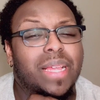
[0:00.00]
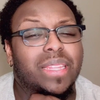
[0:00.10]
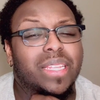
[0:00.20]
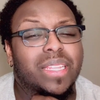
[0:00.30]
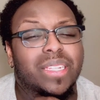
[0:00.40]
I
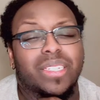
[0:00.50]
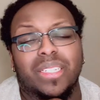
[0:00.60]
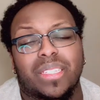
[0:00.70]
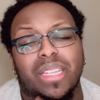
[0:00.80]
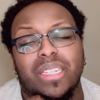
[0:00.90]
think they
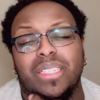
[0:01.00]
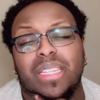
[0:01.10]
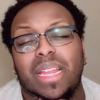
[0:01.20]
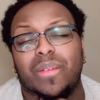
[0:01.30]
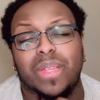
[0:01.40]
just
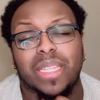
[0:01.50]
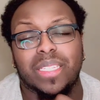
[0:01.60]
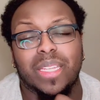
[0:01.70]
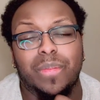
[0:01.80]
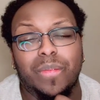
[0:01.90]
kind of went their
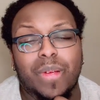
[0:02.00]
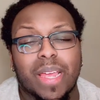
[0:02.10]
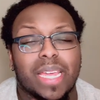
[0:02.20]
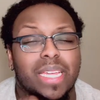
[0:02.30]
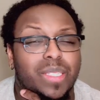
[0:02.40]
separate
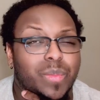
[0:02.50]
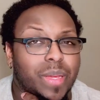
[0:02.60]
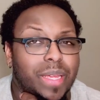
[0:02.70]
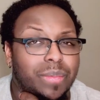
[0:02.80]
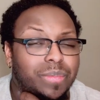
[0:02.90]
ways,
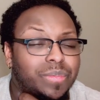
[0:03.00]
but